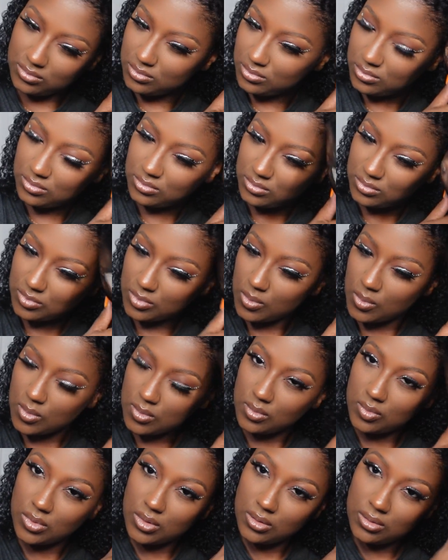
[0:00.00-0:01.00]
kind of stuff
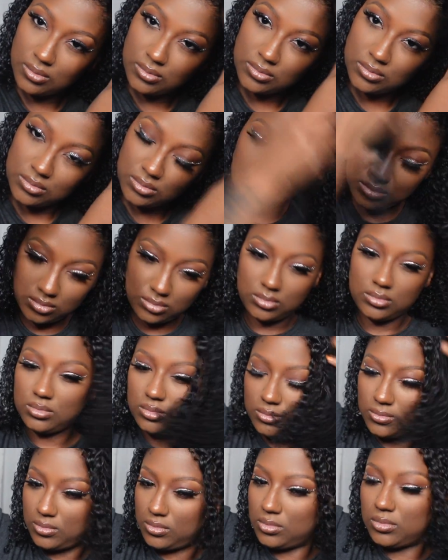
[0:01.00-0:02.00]
during this
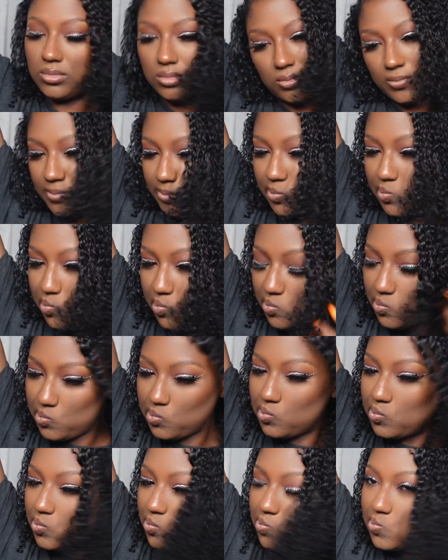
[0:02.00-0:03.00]
time right here. But I
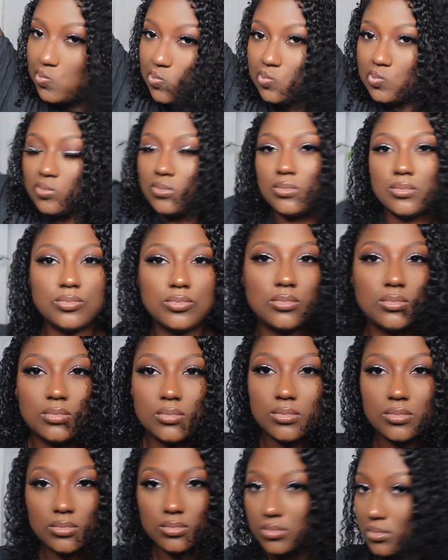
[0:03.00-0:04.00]
don't always do
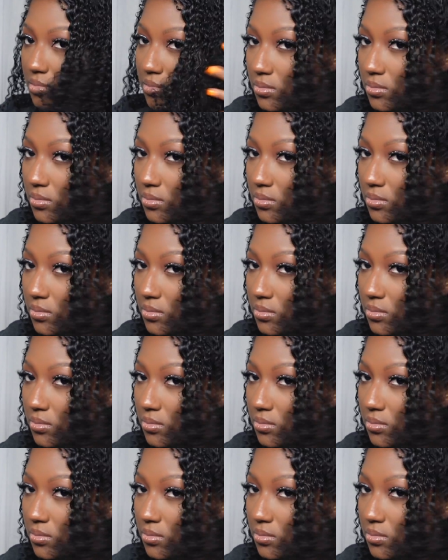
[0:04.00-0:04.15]
this.